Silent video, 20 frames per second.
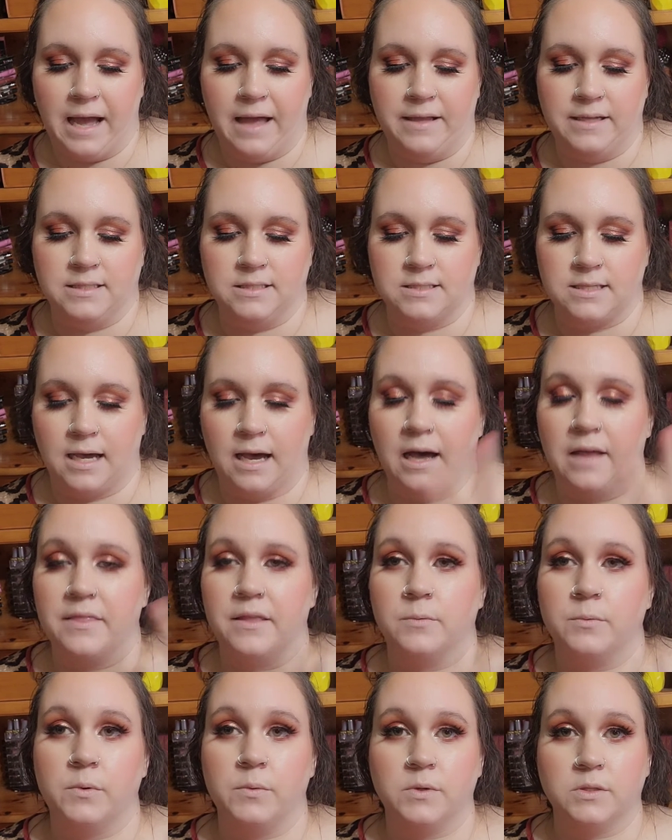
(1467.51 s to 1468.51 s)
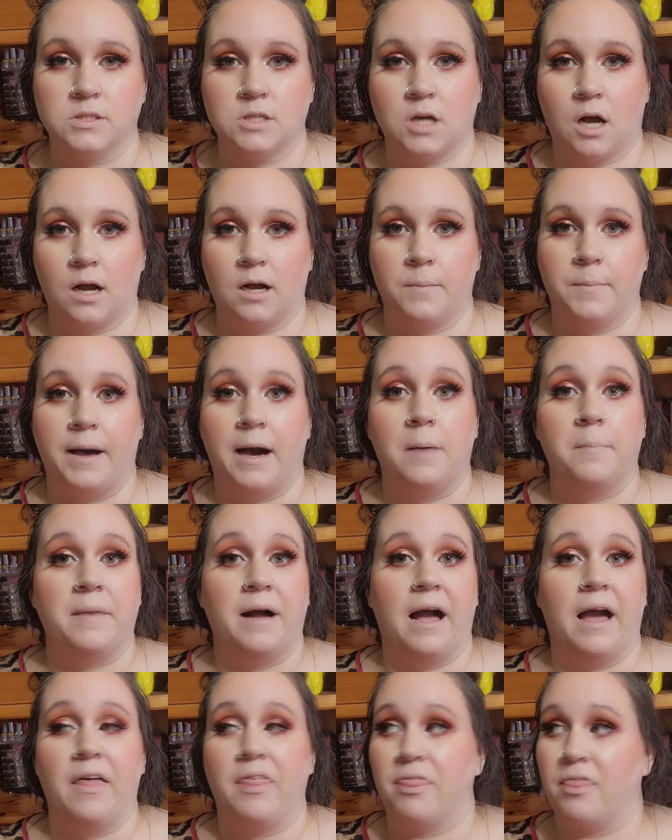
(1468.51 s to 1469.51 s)
and then we will talk about
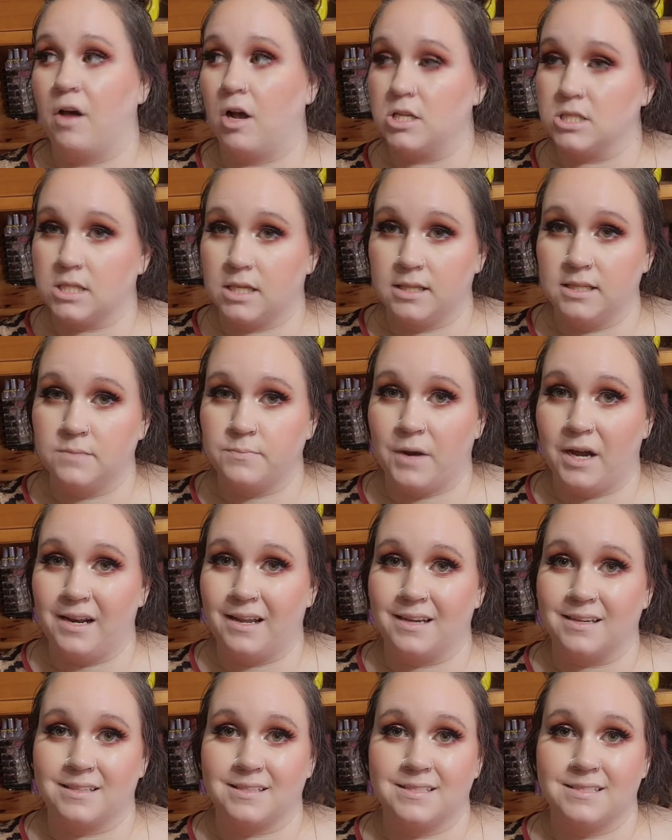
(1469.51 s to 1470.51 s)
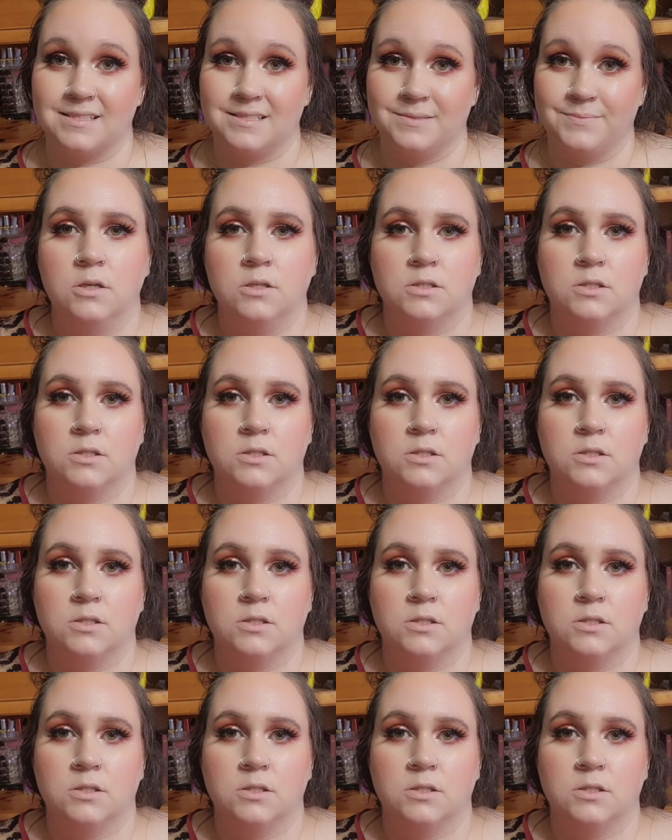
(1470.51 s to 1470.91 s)
my thoughts on these products.